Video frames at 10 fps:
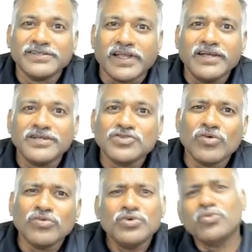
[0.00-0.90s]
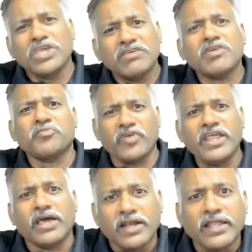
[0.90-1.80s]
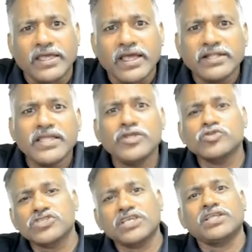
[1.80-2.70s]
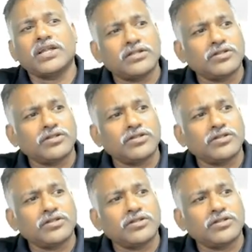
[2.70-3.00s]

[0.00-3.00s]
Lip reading: Right. So you give up very early, and then you say that